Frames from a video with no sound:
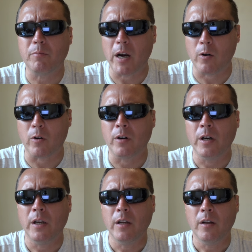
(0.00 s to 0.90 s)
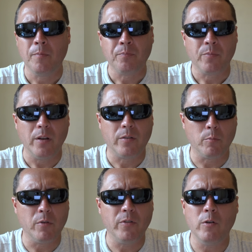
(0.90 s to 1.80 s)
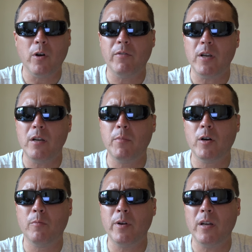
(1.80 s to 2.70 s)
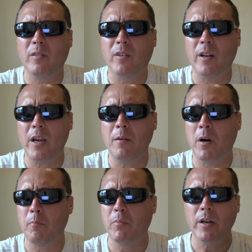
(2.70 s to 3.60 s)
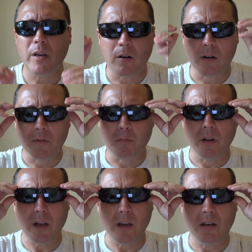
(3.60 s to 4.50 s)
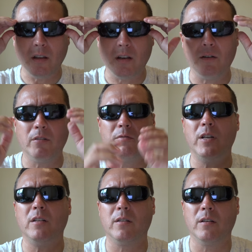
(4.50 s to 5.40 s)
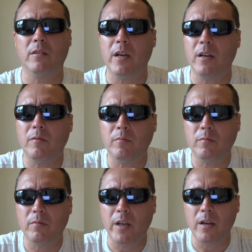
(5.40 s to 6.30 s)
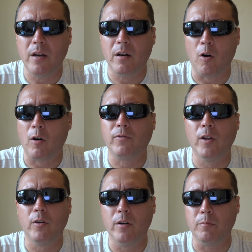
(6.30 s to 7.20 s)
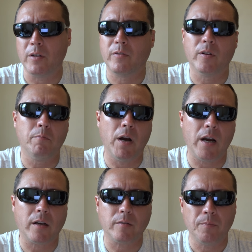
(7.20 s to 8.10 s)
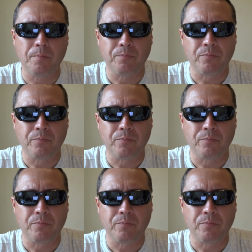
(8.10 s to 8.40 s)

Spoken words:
power. And some of you have emailed me and said, hey, my buddy got off the plane, didn't have his visa, and they offloaded him. They sent him back.